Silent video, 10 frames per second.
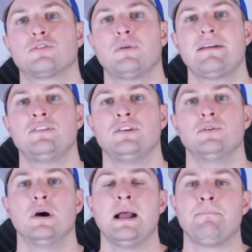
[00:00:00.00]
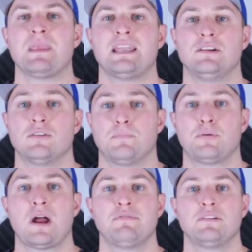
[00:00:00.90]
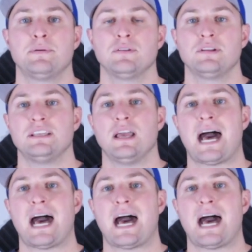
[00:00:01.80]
your revenue and your profitability